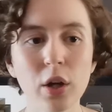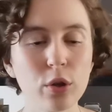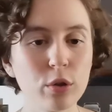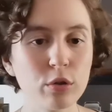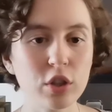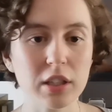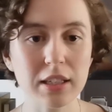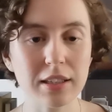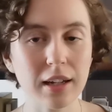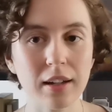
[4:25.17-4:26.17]
who just
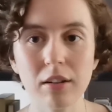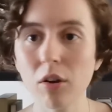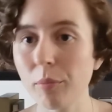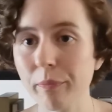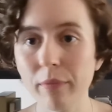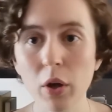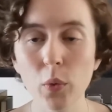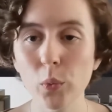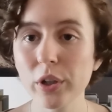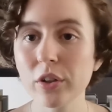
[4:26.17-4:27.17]
decided, nope,
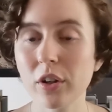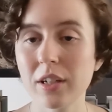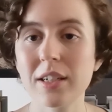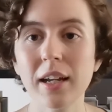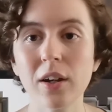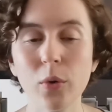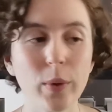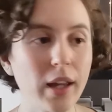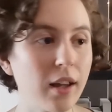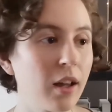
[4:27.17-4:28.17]
we're gonna take
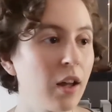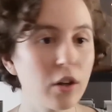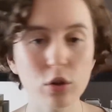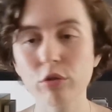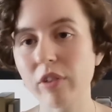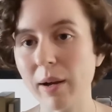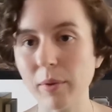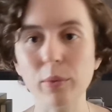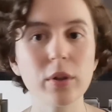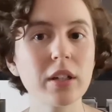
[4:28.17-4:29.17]
away your
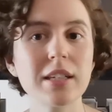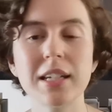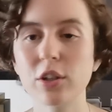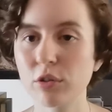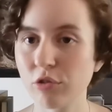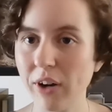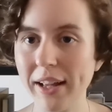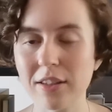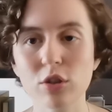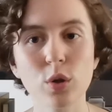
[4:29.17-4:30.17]
family, we're gonna take your
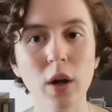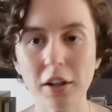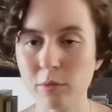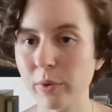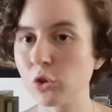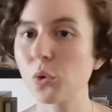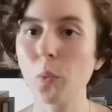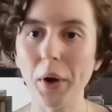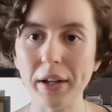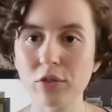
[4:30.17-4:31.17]
friends, your husband, your
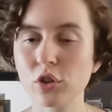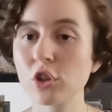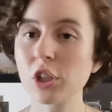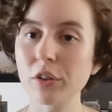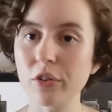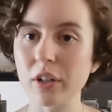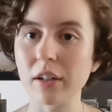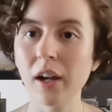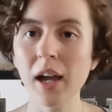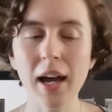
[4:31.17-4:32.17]
wife, your children.